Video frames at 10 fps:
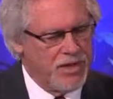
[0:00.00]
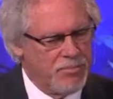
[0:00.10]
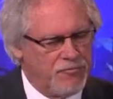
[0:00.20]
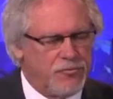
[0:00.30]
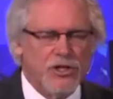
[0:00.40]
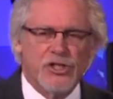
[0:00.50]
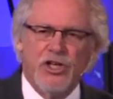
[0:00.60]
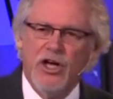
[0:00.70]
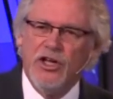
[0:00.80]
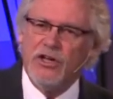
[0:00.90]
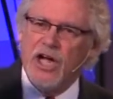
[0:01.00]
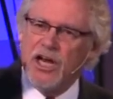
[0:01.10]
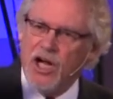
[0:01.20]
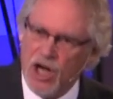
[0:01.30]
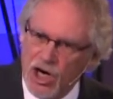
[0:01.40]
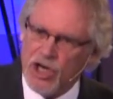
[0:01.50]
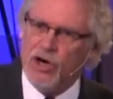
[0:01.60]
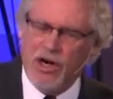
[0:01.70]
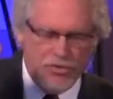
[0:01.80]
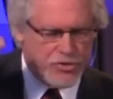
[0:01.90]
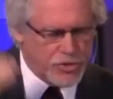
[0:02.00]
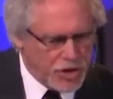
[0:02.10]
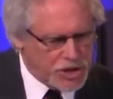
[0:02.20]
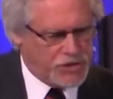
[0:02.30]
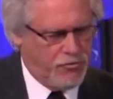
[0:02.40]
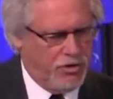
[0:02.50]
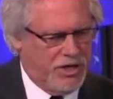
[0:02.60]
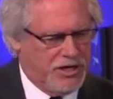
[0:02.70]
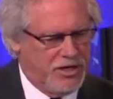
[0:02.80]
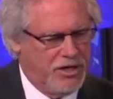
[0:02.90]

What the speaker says: But first, you got to hunger and thirst for it.